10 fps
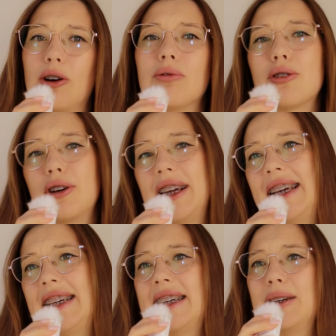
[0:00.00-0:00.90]
of
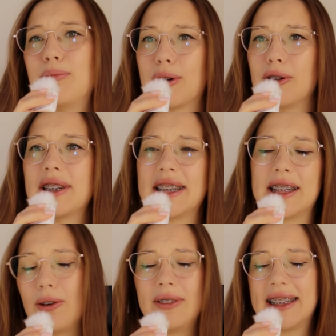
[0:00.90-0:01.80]
creation process
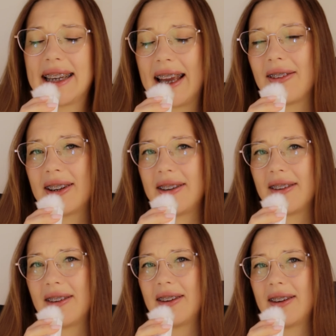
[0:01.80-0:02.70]
of this character.